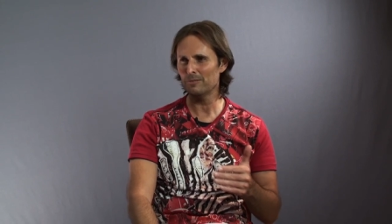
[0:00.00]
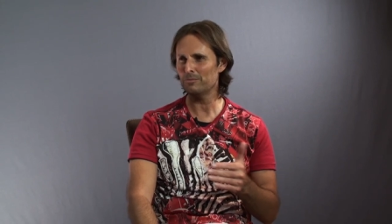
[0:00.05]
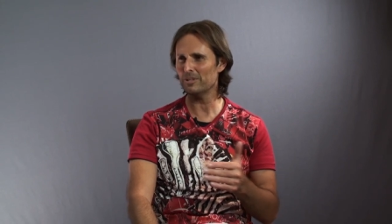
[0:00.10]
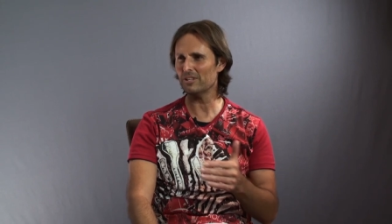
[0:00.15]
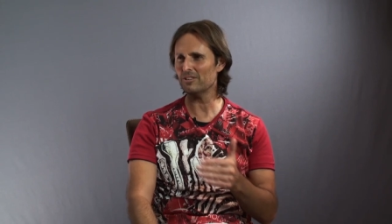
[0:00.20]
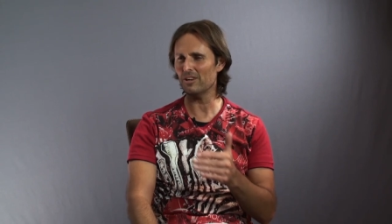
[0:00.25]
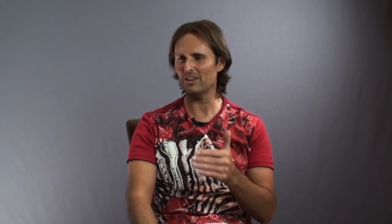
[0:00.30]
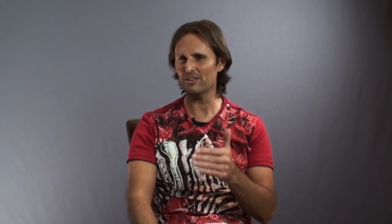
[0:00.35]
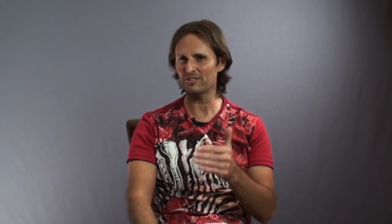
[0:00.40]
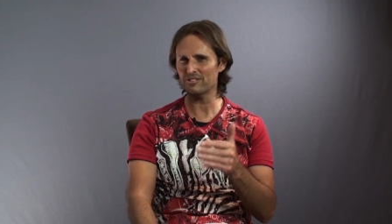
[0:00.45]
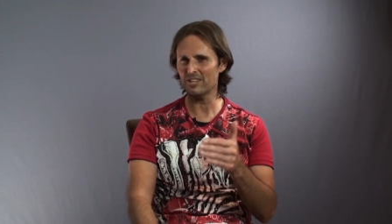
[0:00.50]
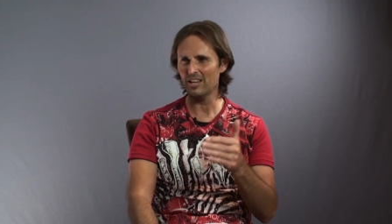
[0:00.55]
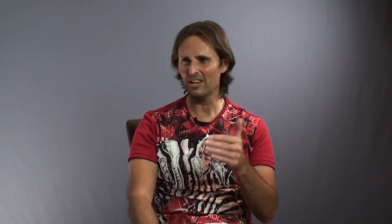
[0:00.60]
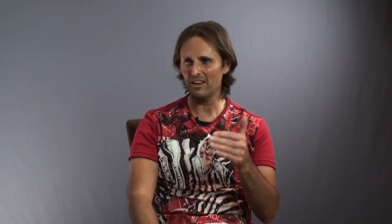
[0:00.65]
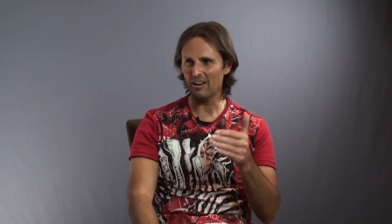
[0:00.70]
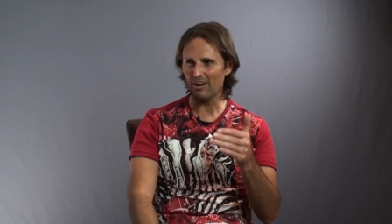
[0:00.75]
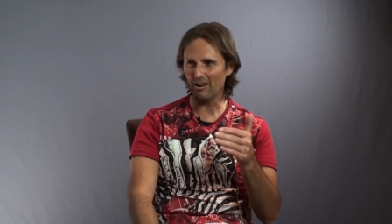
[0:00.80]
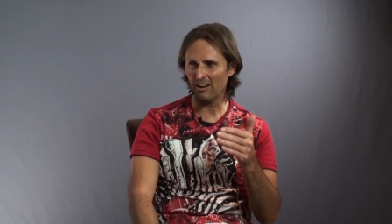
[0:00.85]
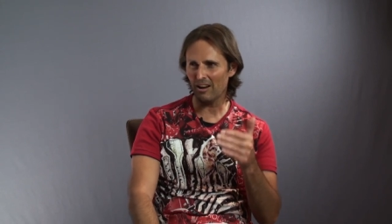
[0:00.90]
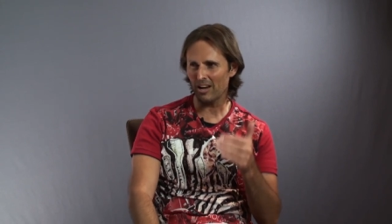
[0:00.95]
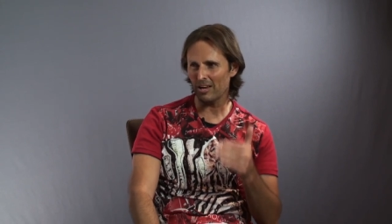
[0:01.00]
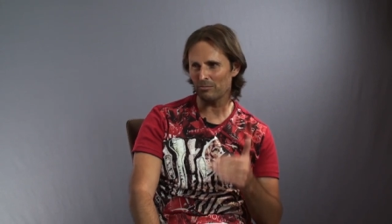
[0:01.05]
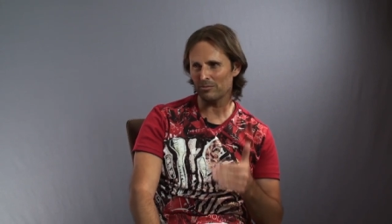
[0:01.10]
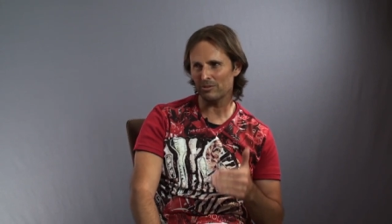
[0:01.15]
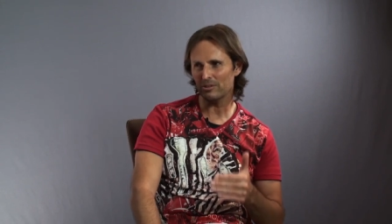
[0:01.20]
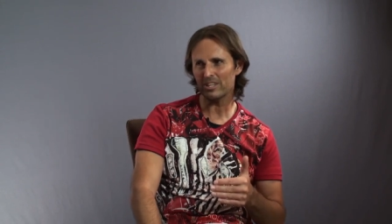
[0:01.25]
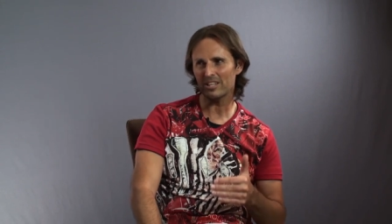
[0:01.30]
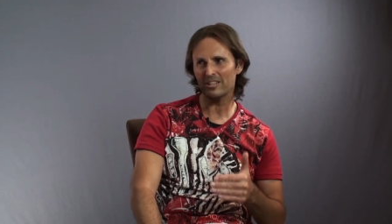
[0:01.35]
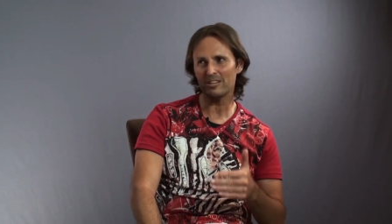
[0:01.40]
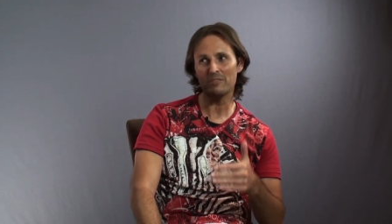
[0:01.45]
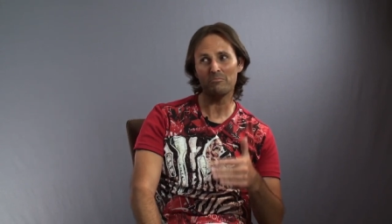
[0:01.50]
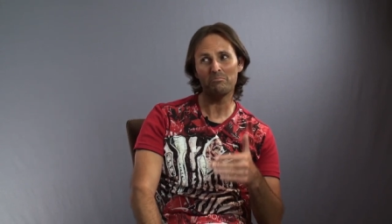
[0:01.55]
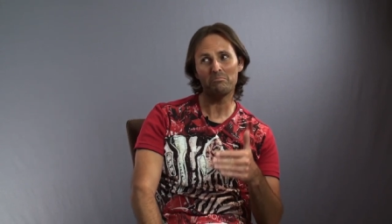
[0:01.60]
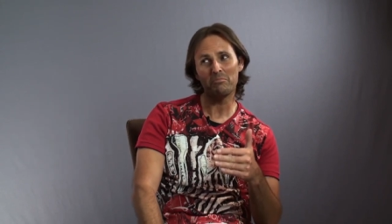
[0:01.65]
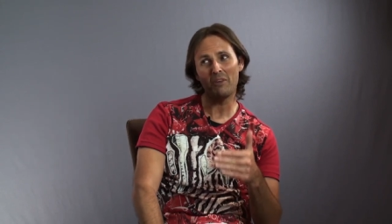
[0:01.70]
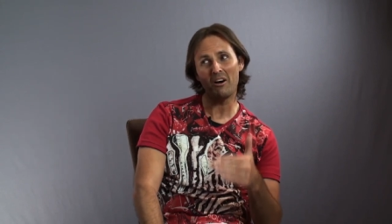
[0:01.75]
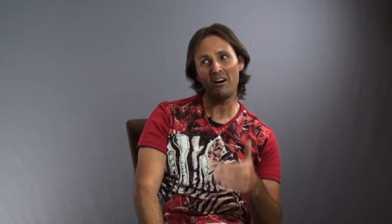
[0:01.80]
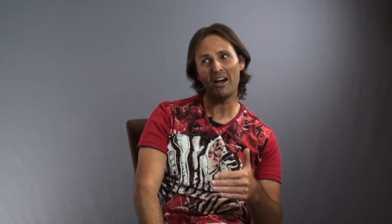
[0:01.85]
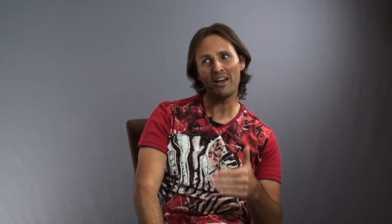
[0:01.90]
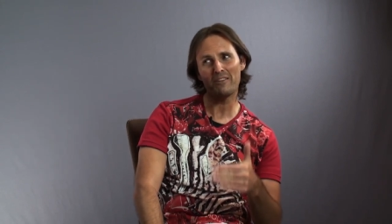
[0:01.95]
because I am looking at
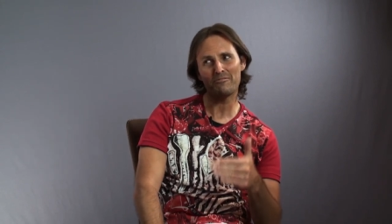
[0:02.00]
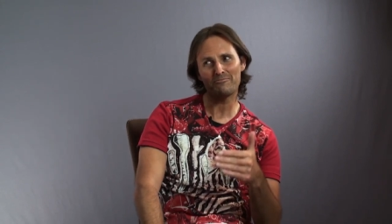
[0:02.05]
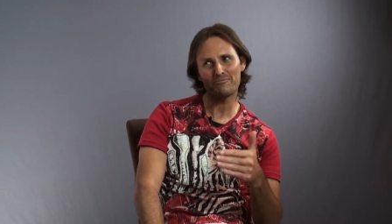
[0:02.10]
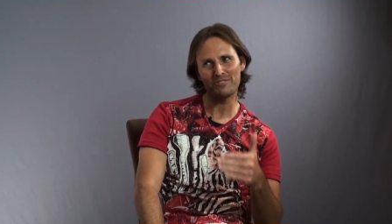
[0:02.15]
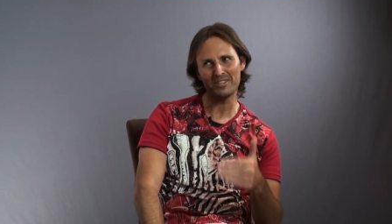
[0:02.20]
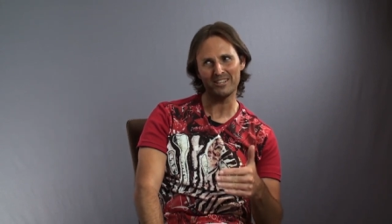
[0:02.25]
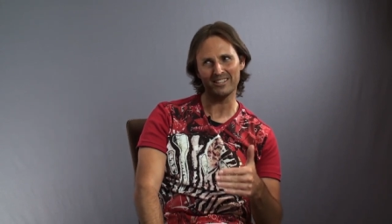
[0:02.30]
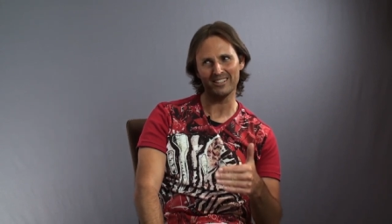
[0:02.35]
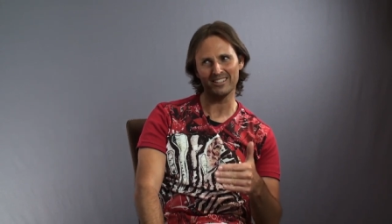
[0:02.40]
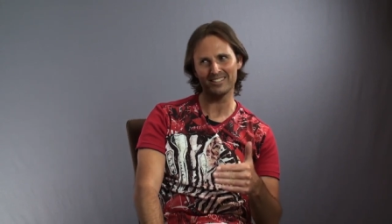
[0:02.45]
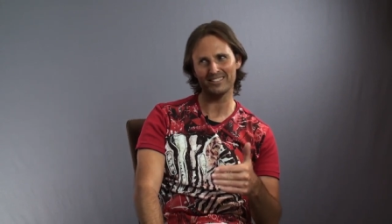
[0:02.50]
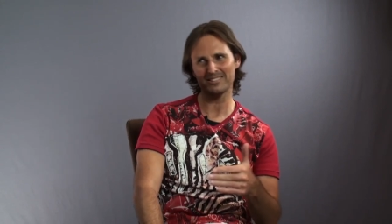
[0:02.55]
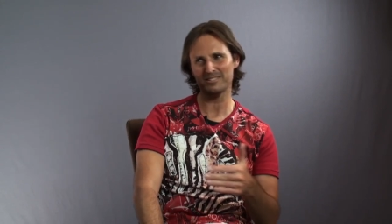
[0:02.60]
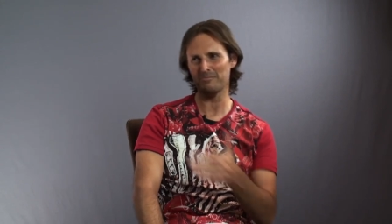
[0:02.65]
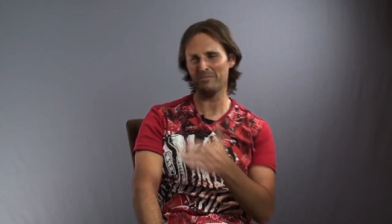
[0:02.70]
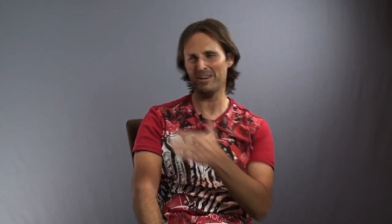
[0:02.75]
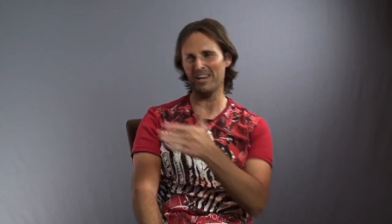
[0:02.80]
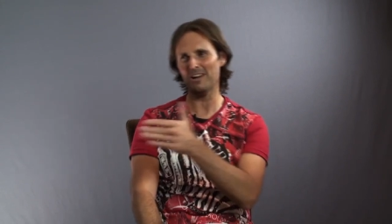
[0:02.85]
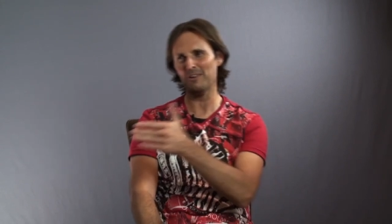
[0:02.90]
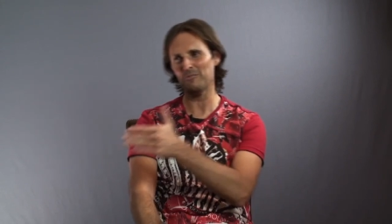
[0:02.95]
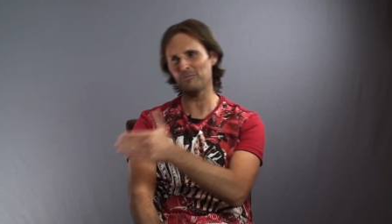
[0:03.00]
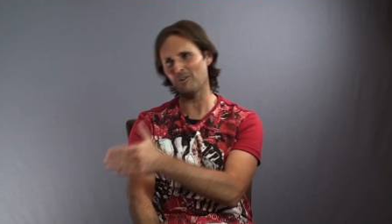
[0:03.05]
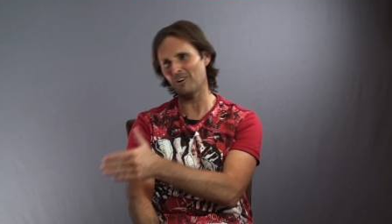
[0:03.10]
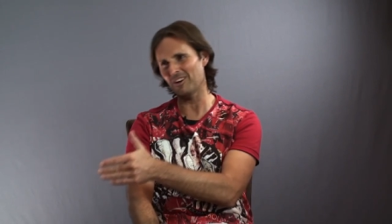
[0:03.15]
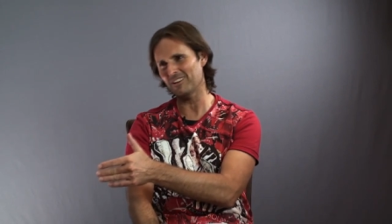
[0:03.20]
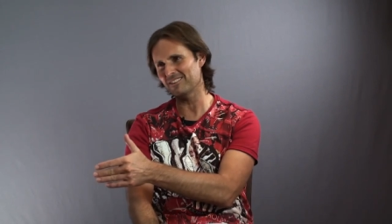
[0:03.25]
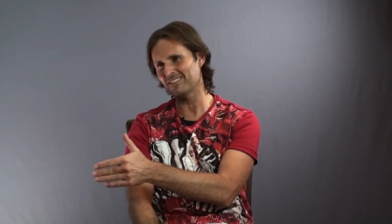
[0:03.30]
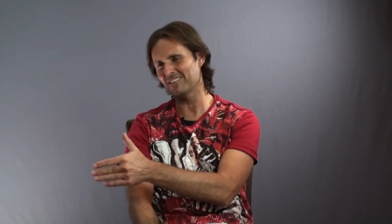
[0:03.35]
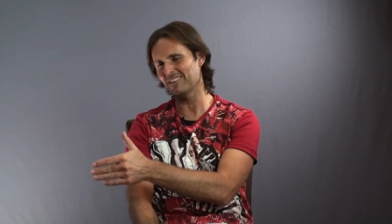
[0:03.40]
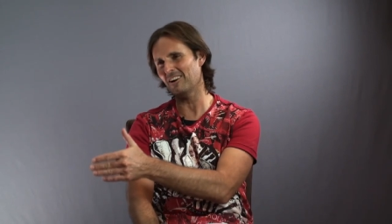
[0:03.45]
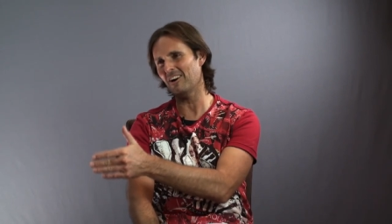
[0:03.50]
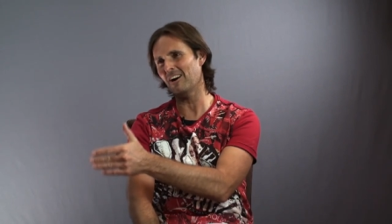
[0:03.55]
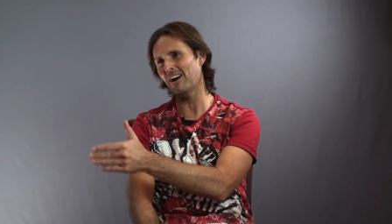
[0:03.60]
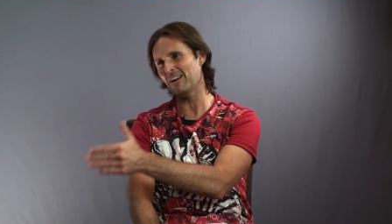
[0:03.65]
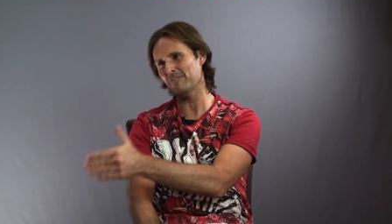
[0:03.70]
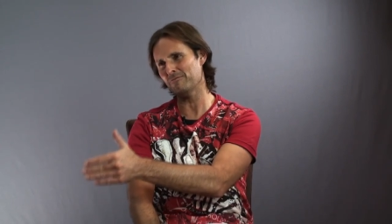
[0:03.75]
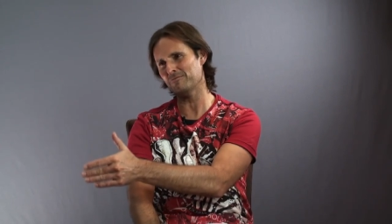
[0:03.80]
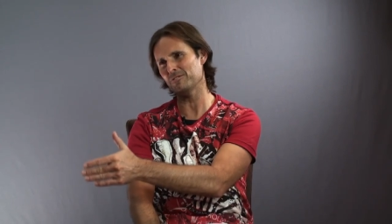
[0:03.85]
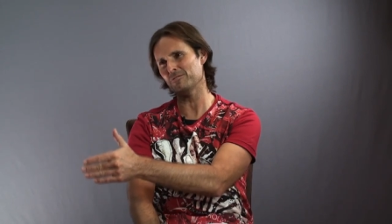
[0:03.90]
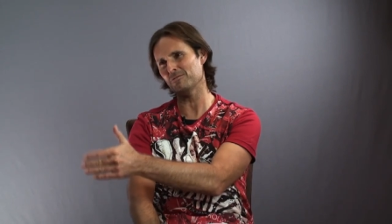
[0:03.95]
my feelings about what
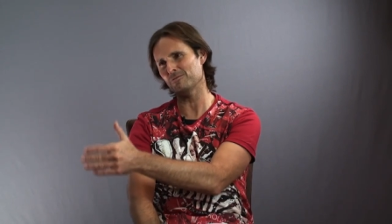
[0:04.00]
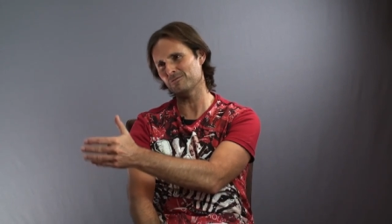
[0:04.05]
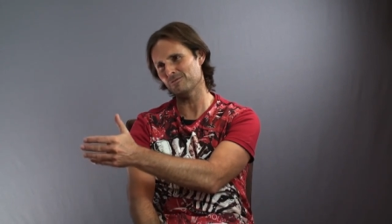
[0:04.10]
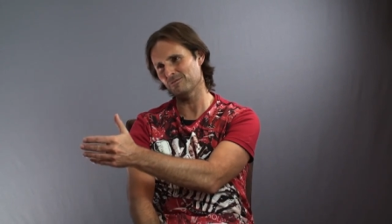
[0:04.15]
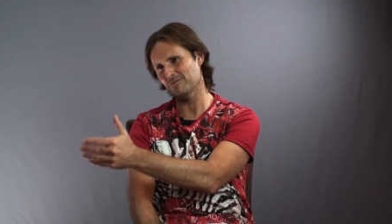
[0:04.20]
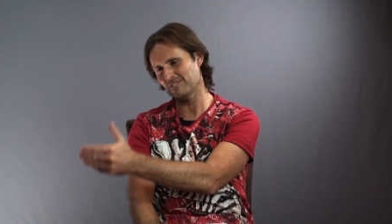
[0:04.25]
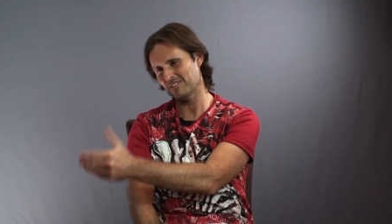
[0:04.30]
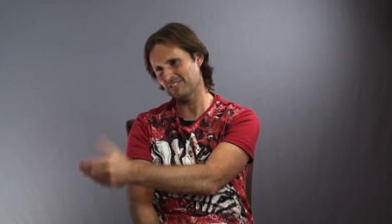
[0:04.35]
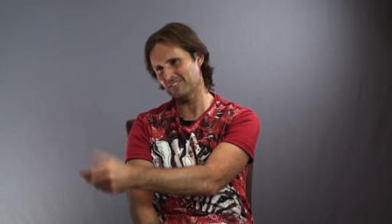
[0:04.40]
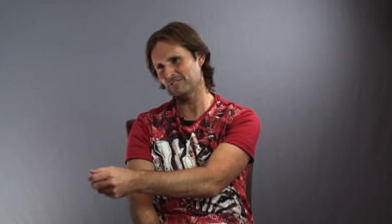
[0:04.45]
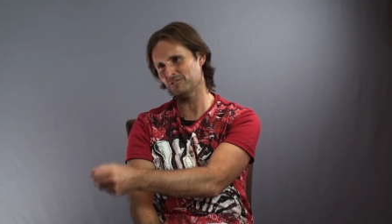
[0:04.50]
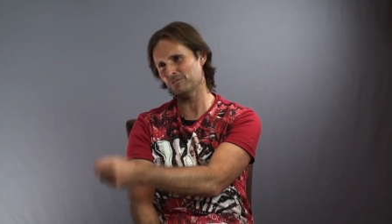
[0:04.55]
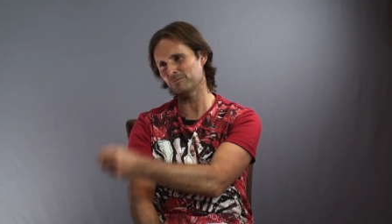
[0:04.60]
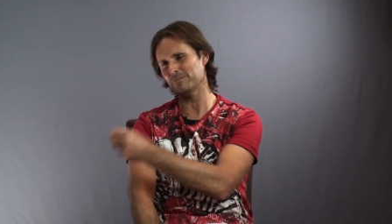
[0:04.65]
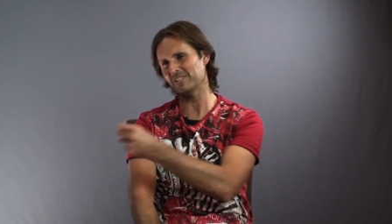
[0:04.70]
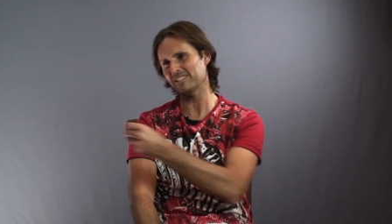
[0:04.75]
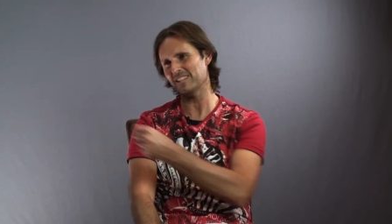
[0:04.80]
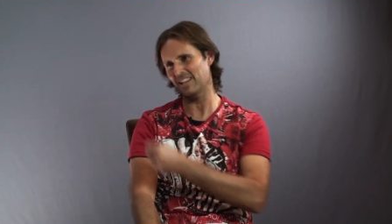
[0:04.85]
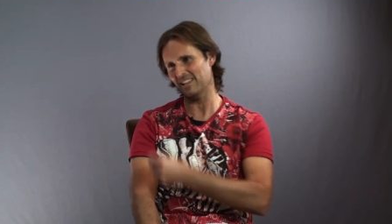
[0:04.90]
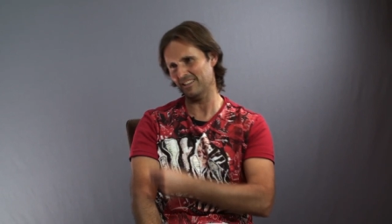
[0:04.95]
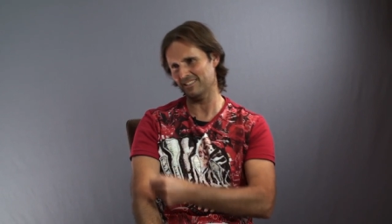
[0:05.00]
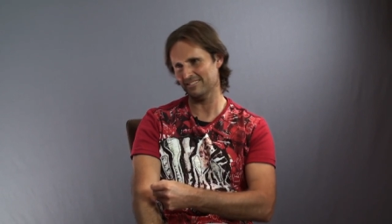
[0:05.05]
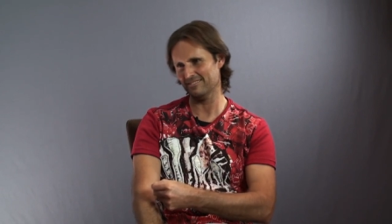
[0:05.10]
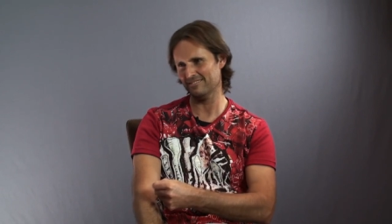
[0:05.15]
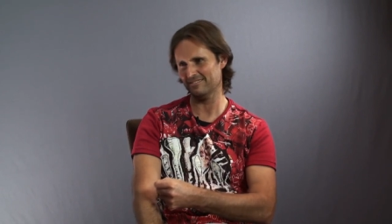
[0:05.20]
I feel should be done.